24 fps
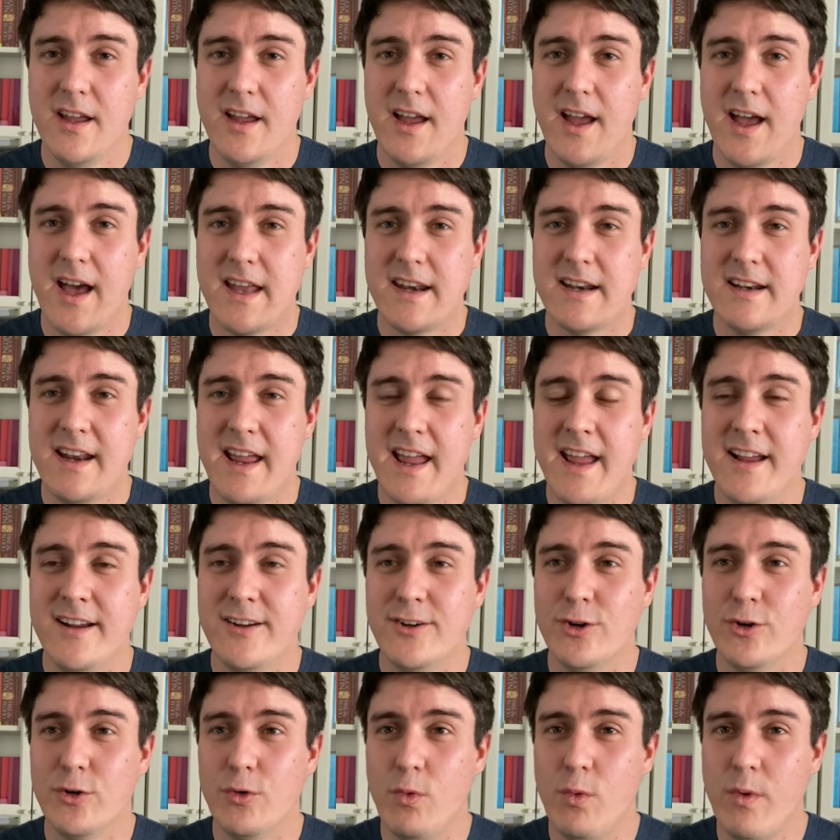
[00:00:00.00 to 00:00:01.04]
at an
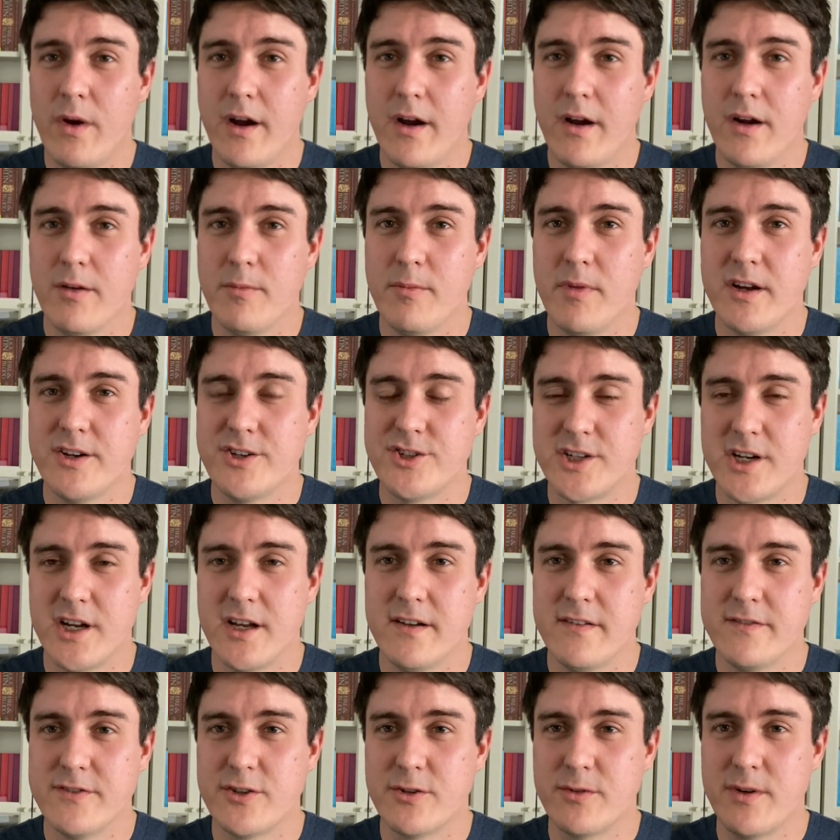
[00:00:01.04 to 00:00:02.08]
angle where my
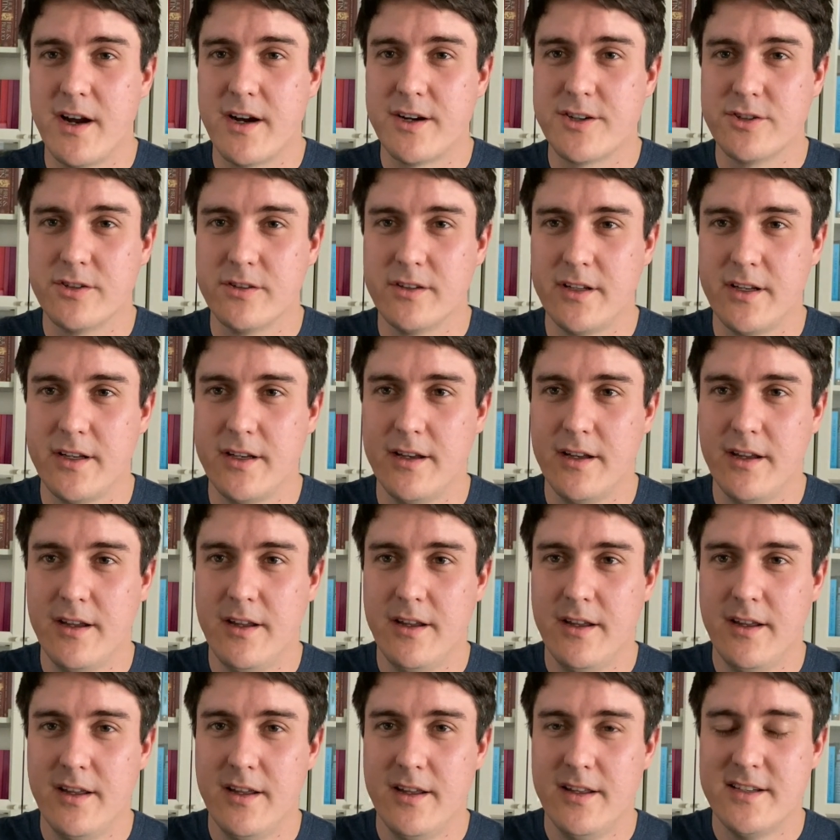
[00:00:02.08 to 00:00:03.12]
shelves are actually
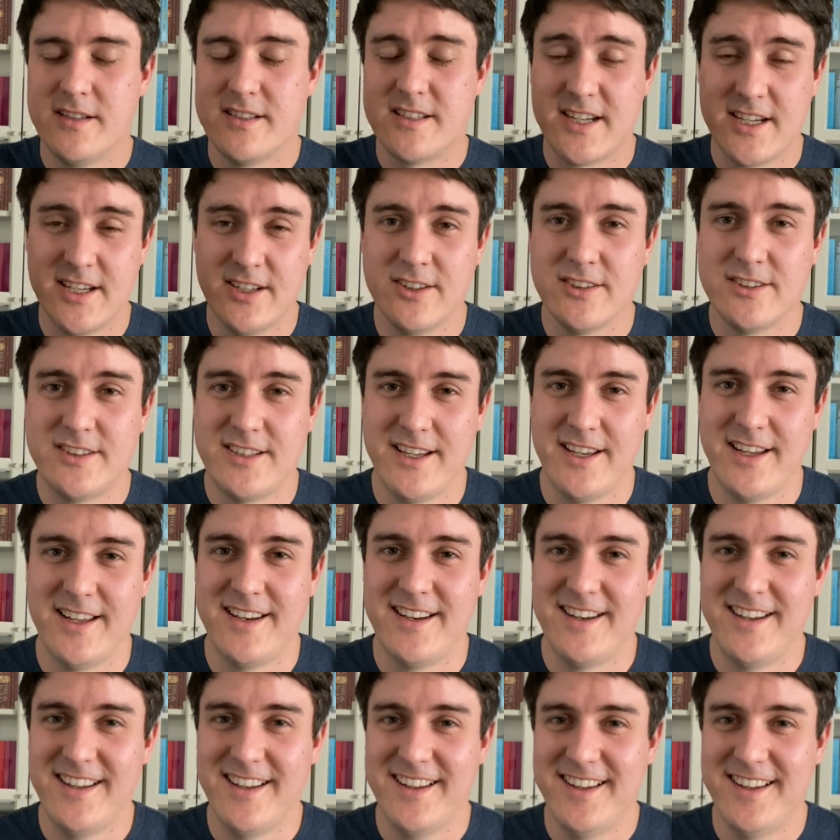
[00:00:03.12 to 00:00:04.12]
tilted.